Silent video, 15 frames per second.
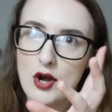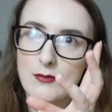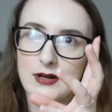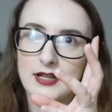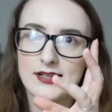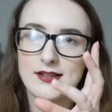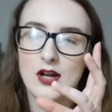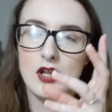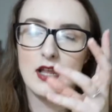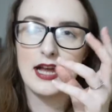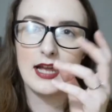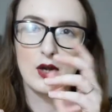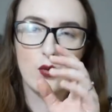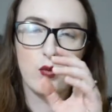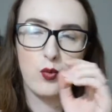But it's not
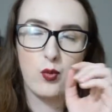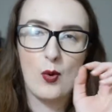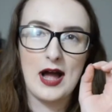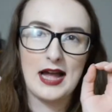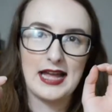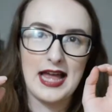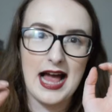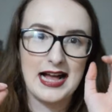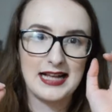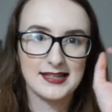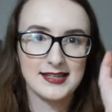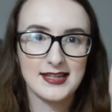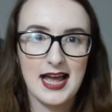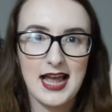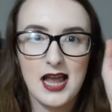like quite
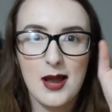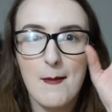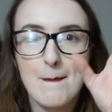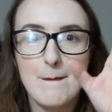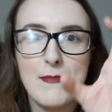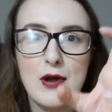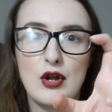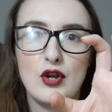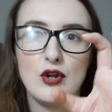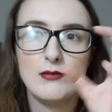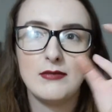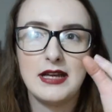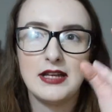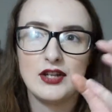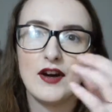as like
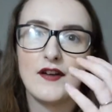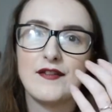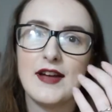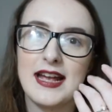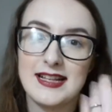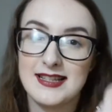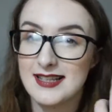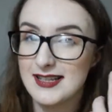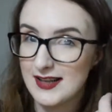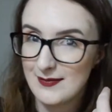boom in your face.